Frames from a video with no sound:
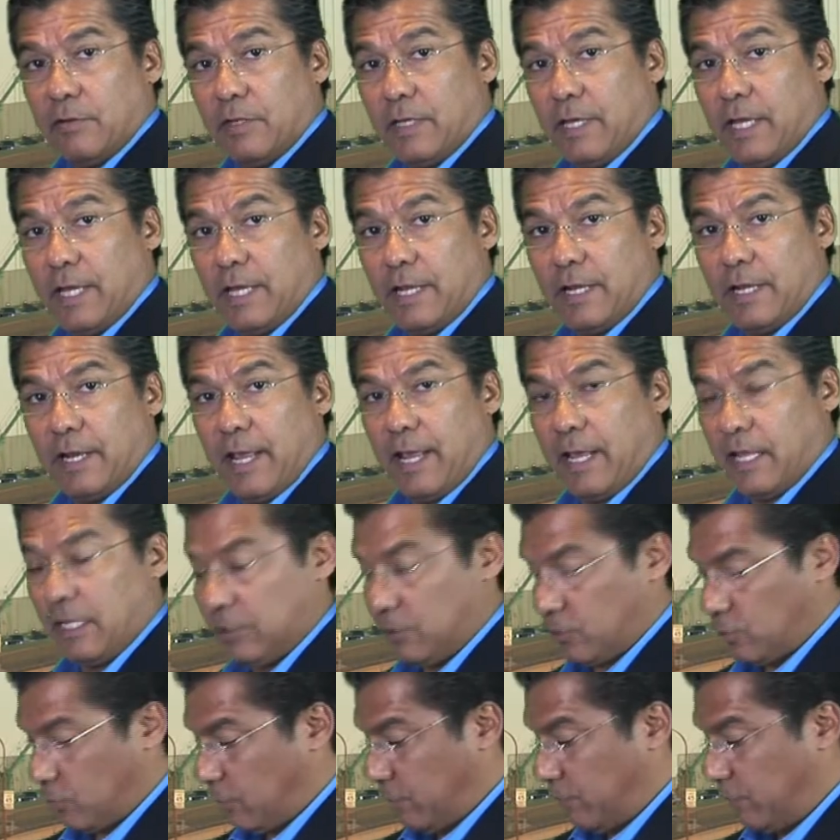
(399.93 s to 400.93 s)
And
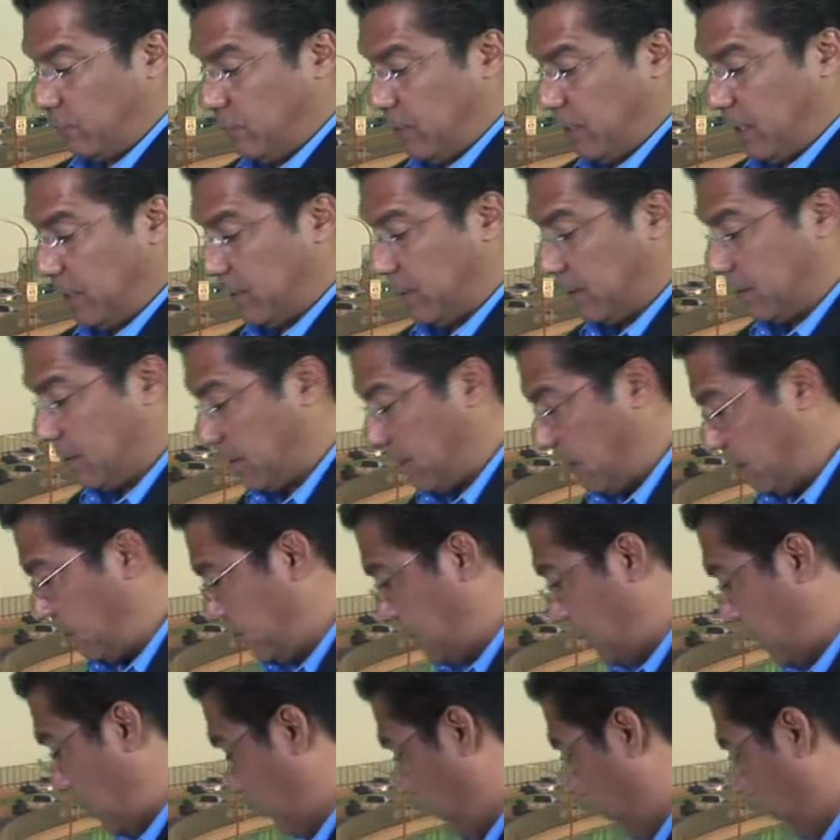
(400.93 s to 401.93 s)
so if you get the thumbs up